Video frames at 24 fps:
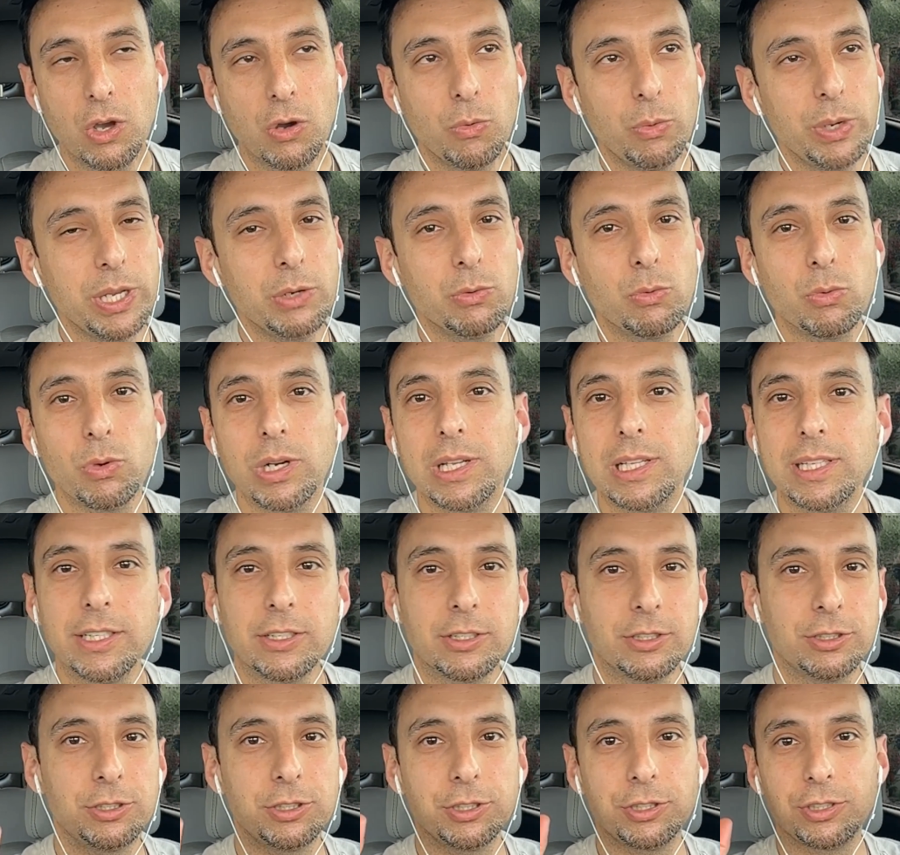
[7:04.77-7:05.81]
we really
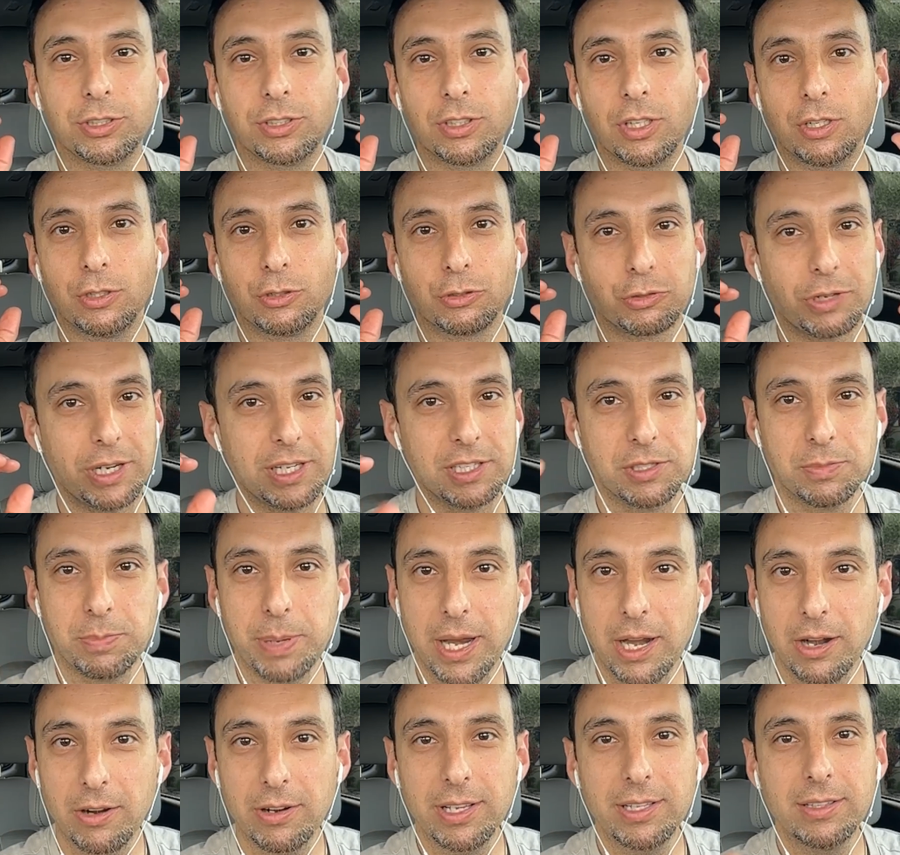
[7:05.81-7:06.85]
are just
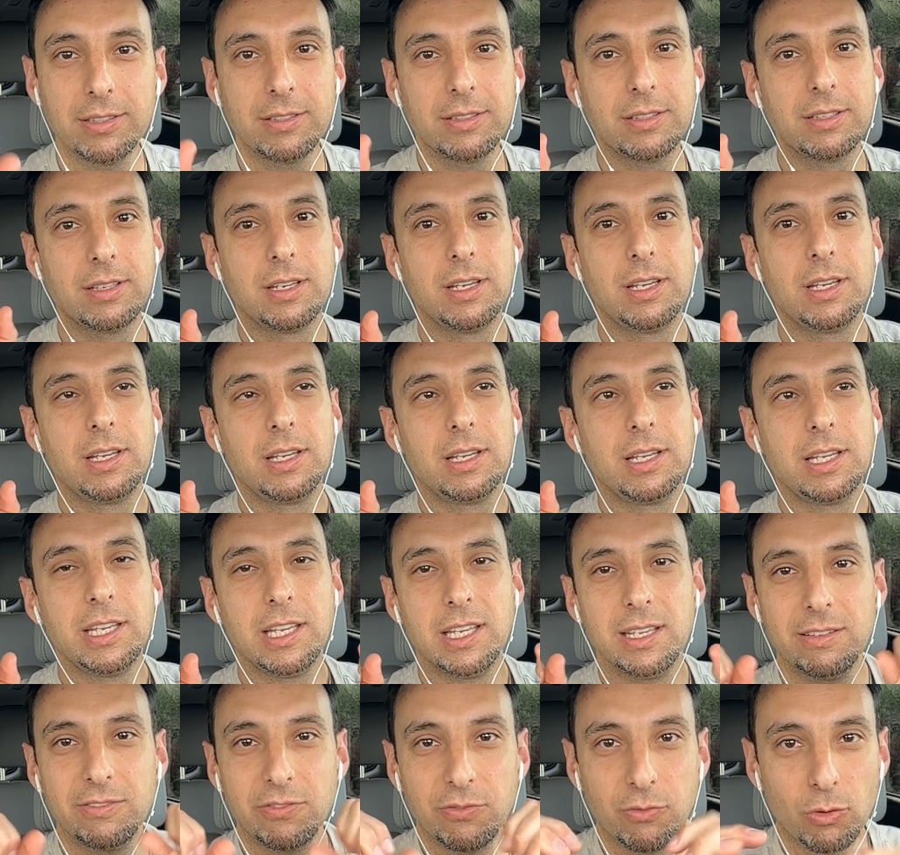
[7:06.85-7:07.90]
transparent,
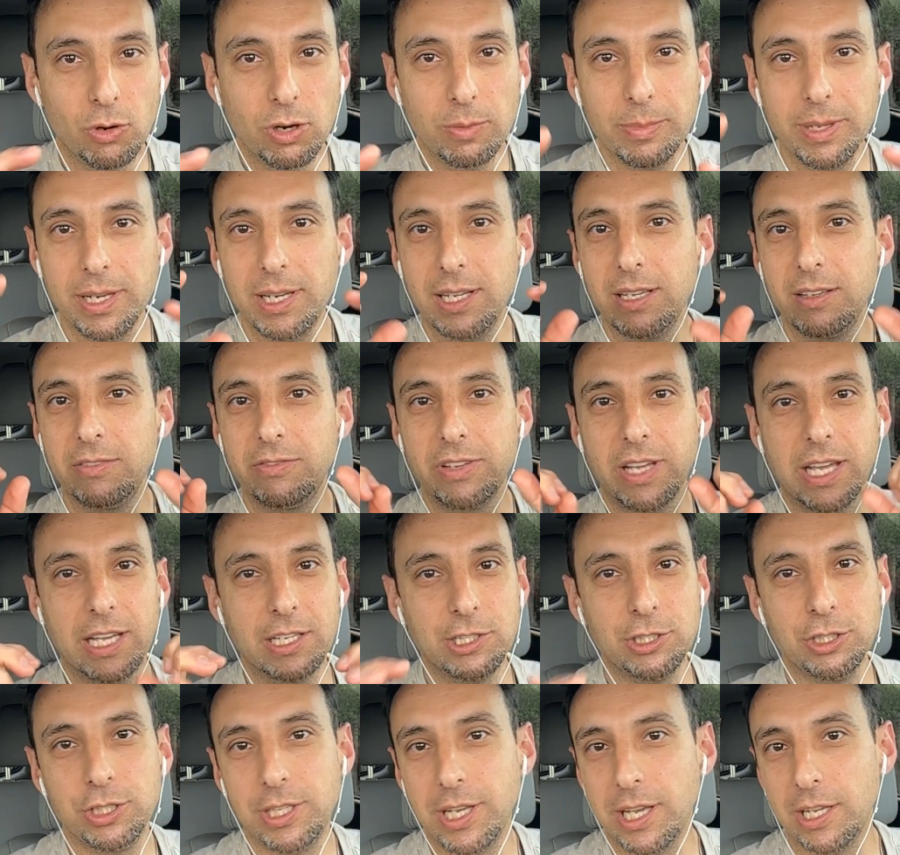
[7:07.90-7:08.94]
informative,
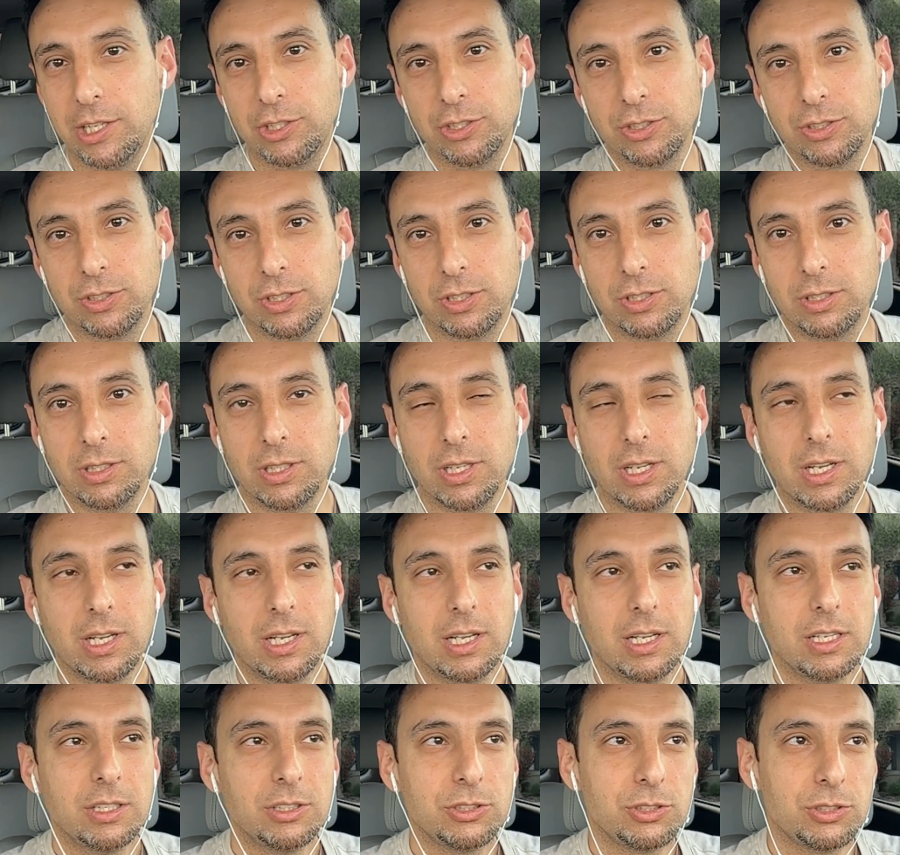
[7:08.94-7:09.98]
educational.
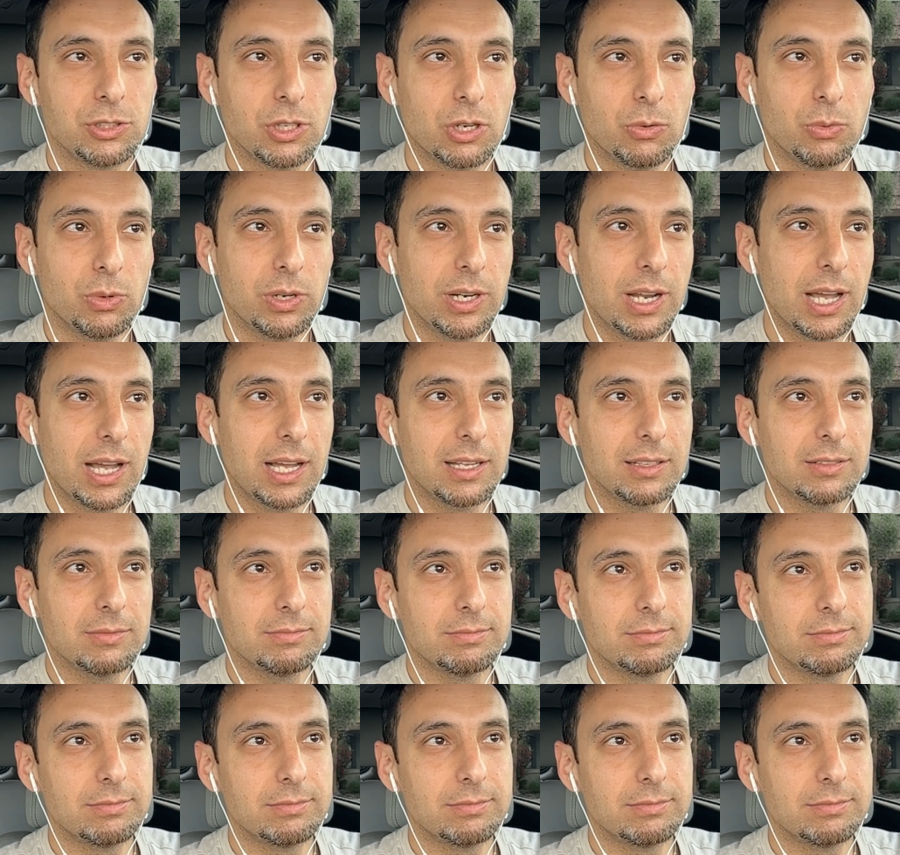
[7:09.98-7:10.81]
So we're not,